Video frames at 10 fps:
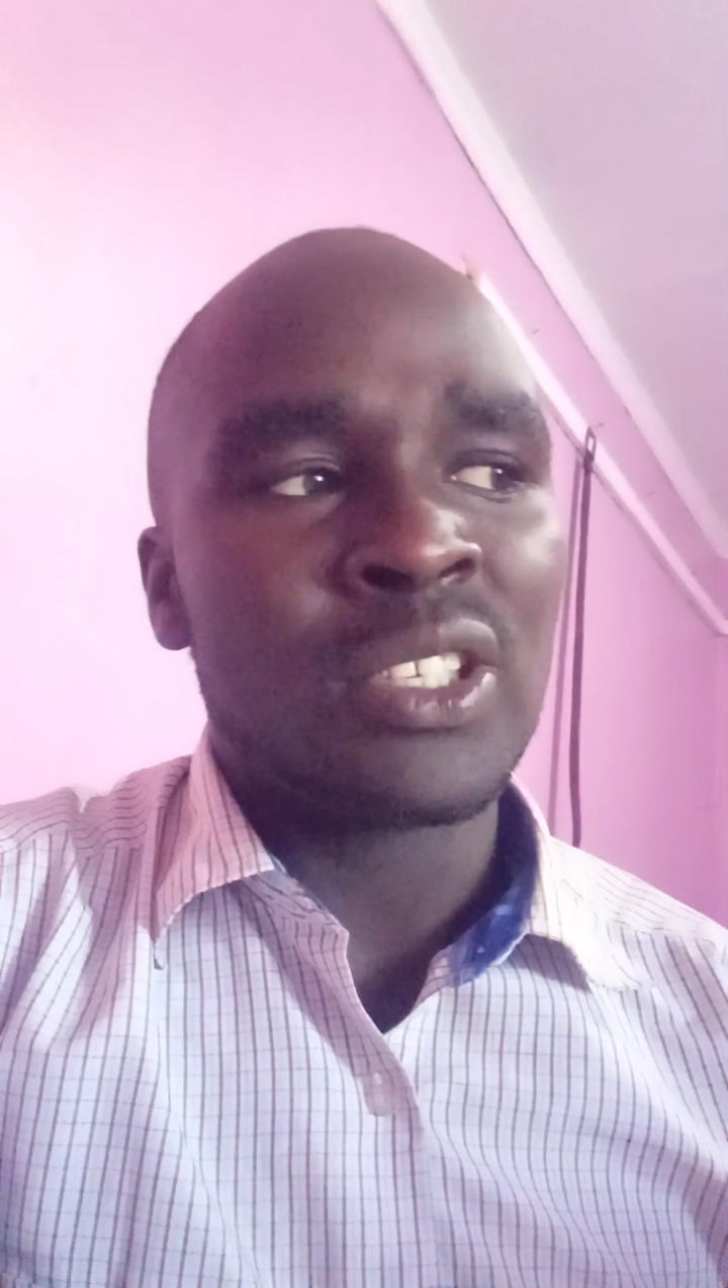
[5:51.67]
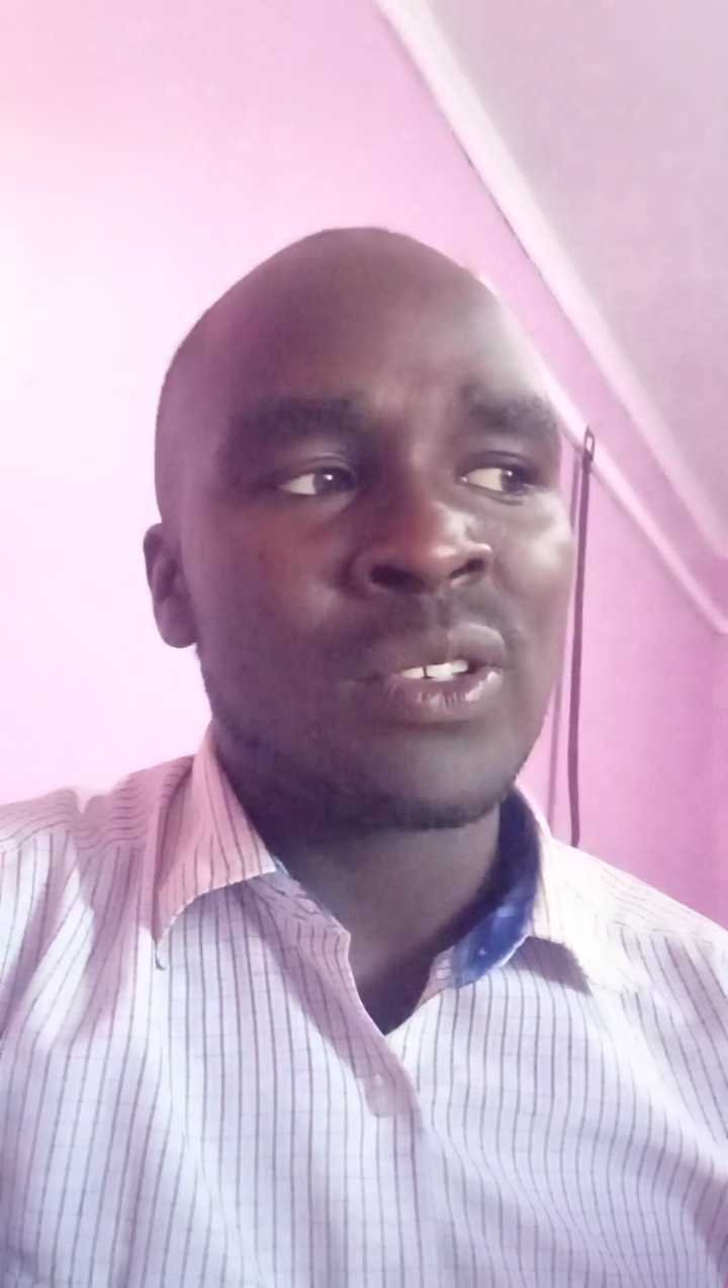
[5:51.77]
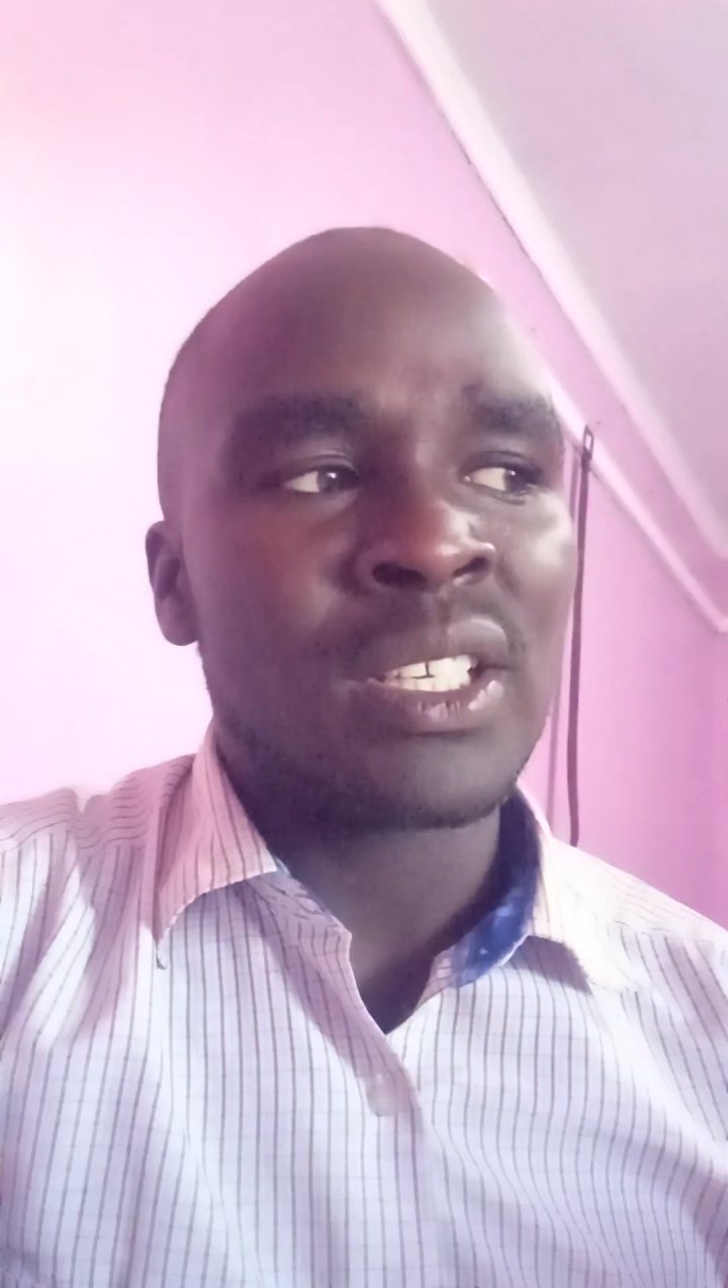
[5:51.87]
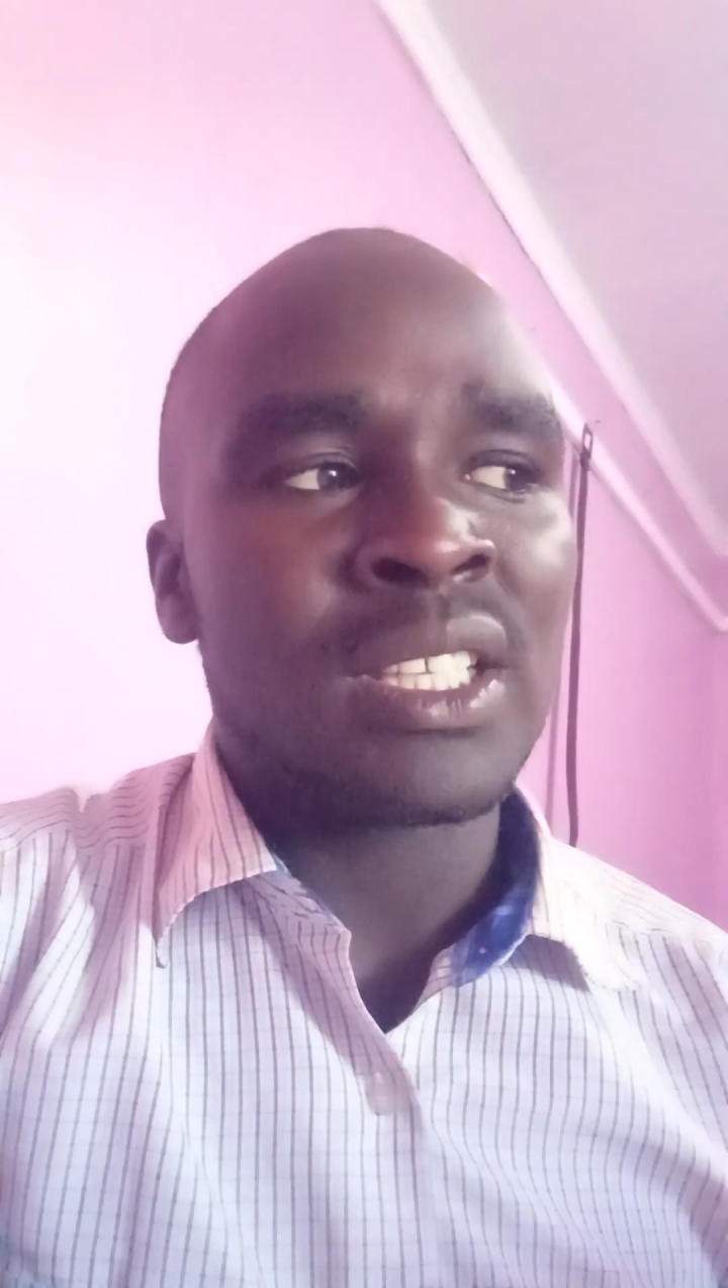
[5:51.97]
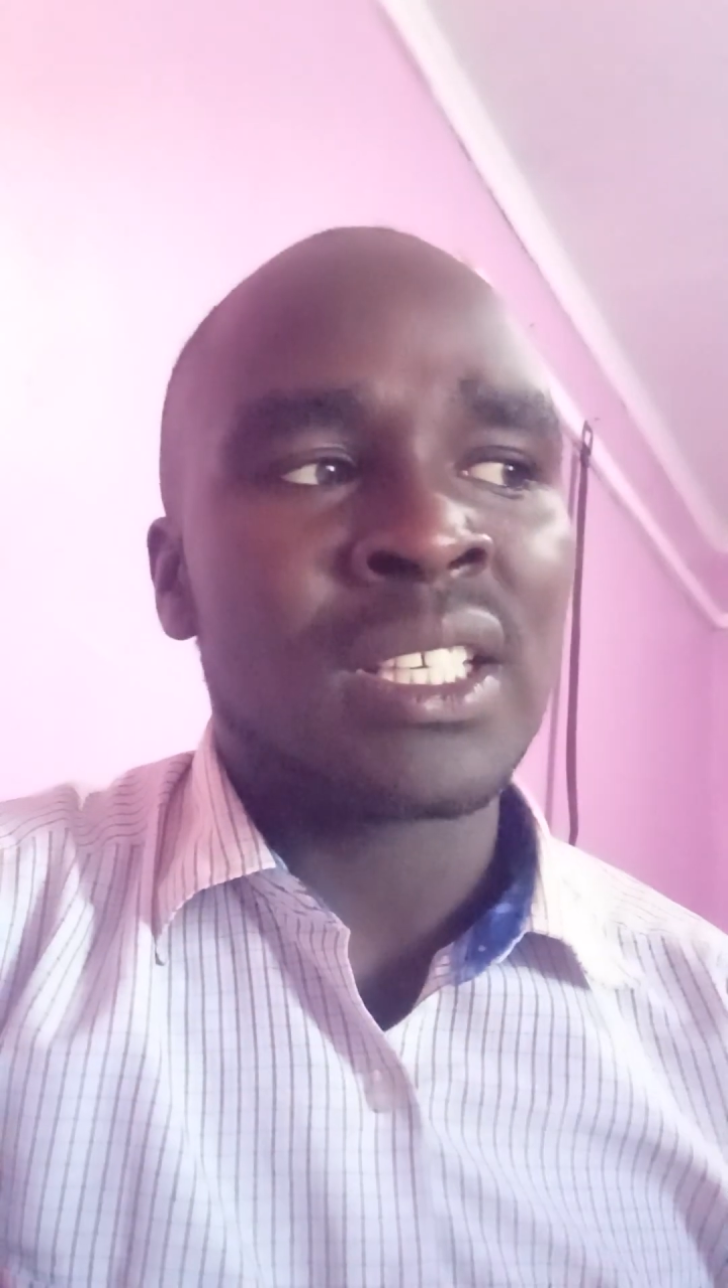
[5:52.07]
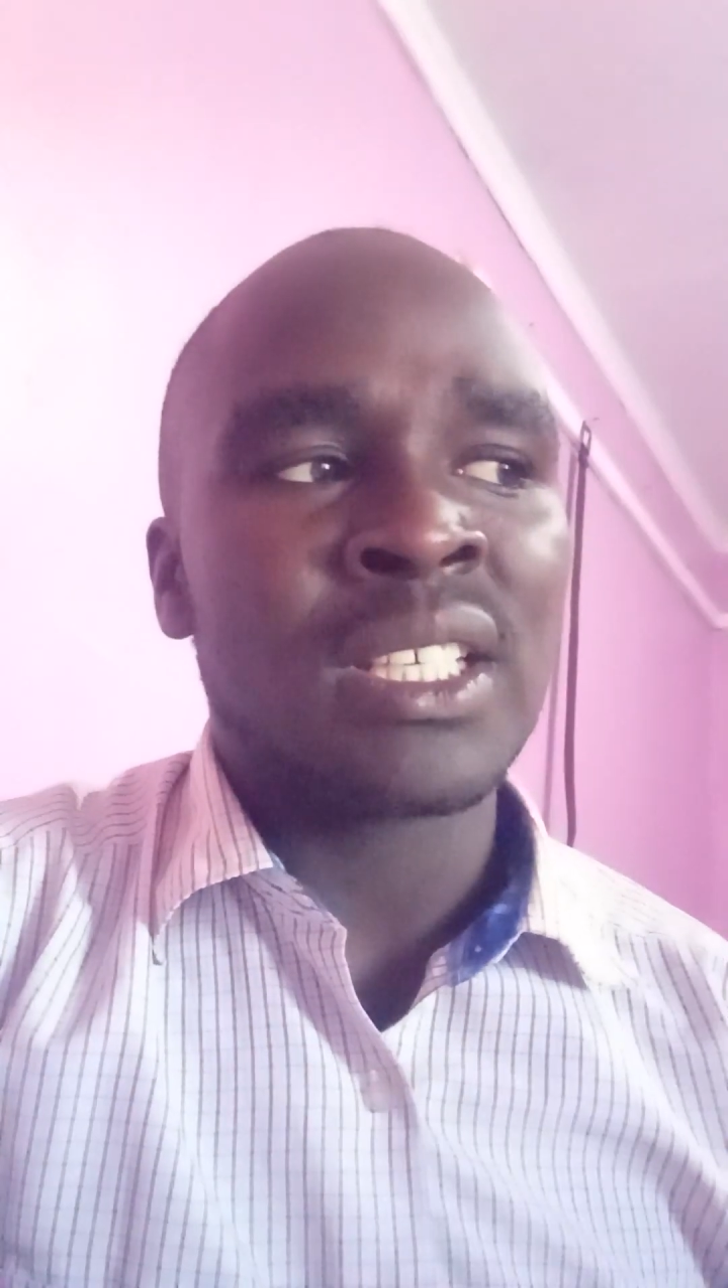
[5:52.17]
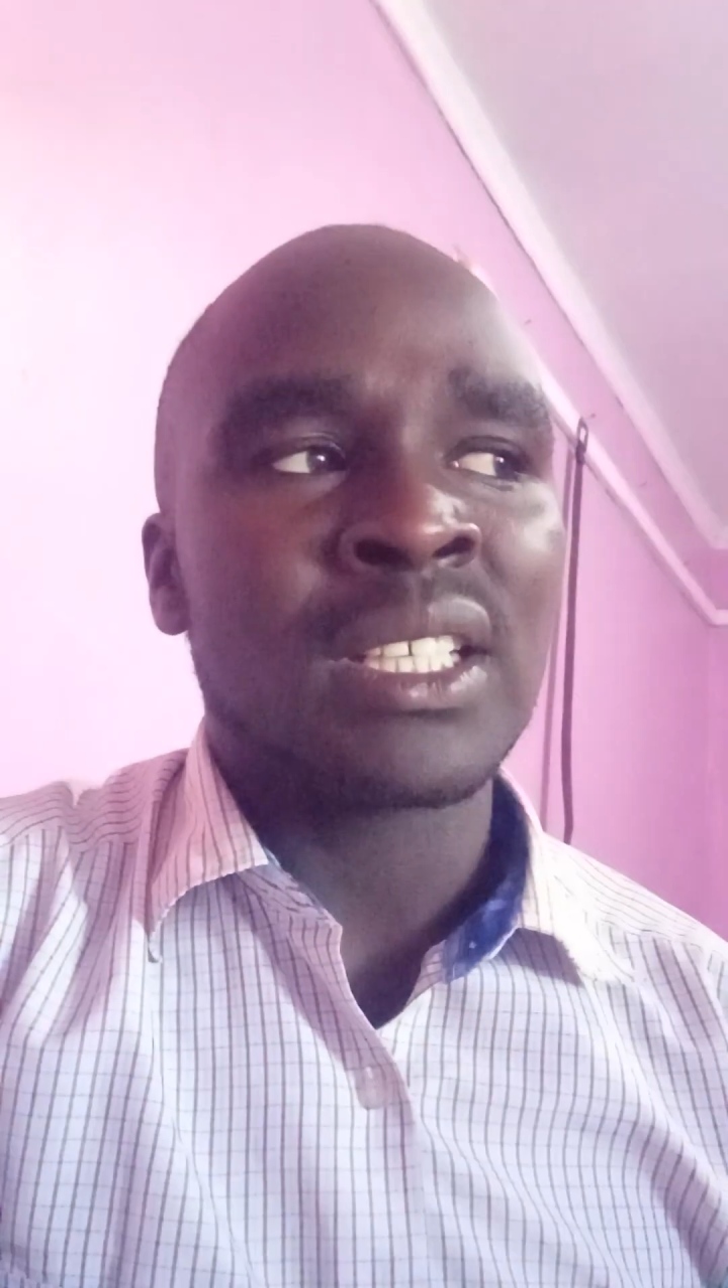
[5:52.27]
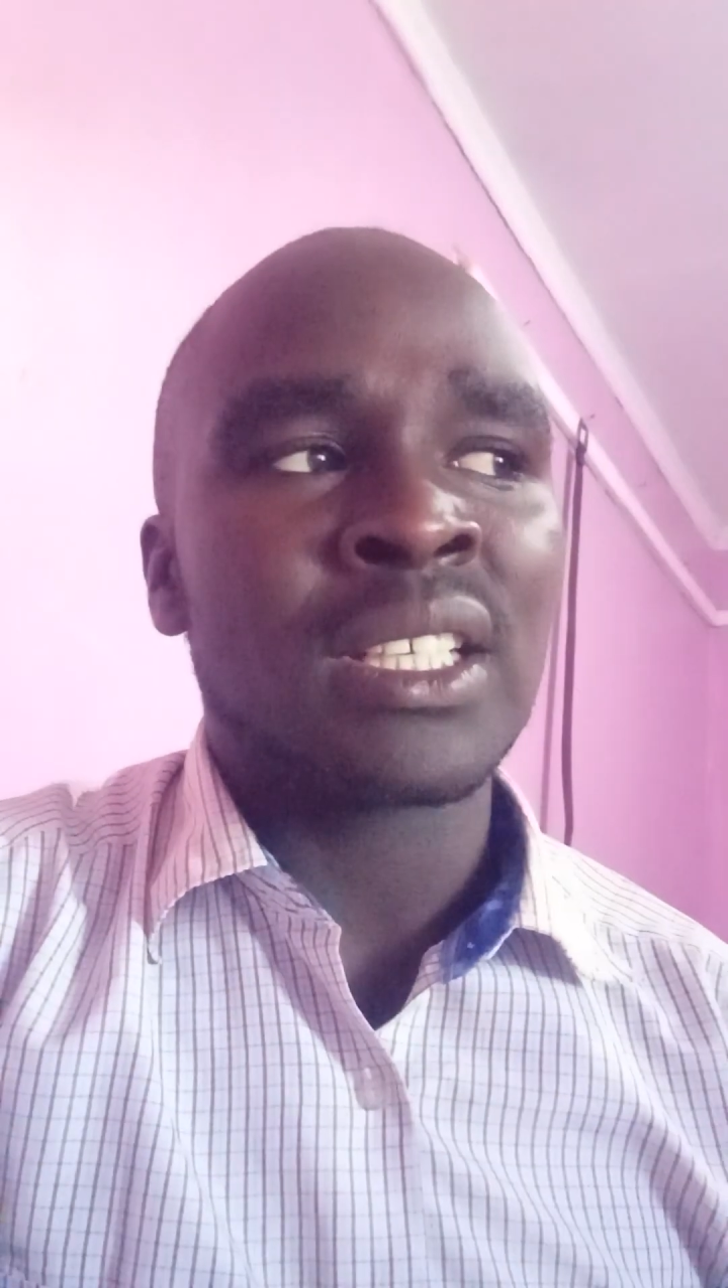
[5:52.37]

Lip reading: knowing the